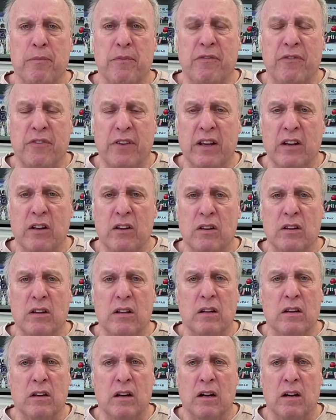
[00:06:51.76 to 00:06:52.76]
field
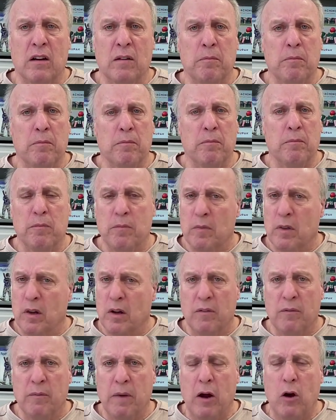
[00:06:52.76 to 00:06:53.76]

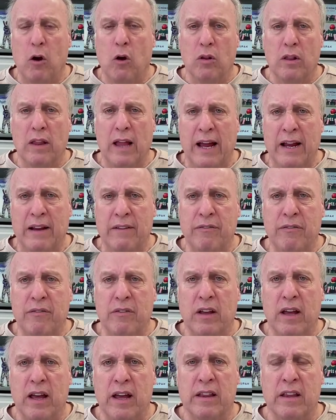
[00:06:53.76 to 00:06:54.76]
my whole
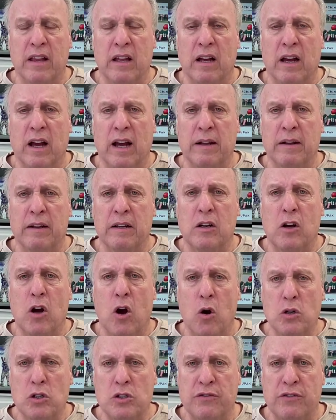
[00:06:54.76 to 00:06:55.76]
life. And I
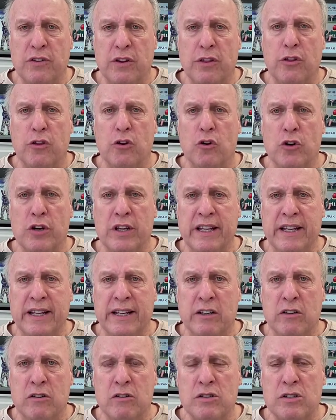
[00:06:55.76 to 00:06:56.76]
coached for 30
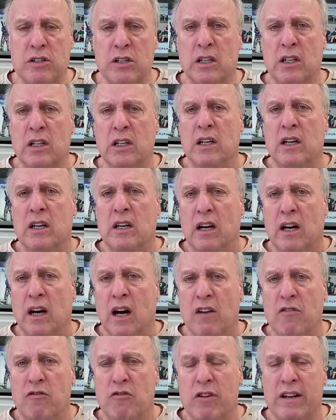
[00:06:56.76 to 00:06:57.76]
years.
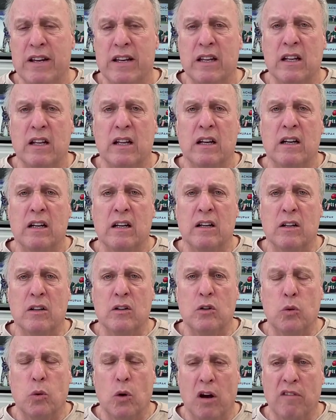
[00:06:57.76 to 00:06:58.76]
I've written
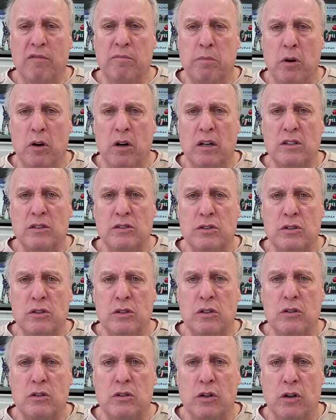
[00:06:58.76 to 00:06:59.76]
12 books
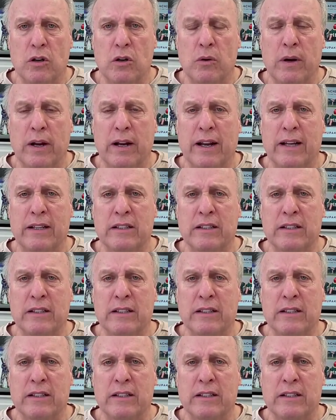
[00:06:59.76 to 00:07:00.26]
too, and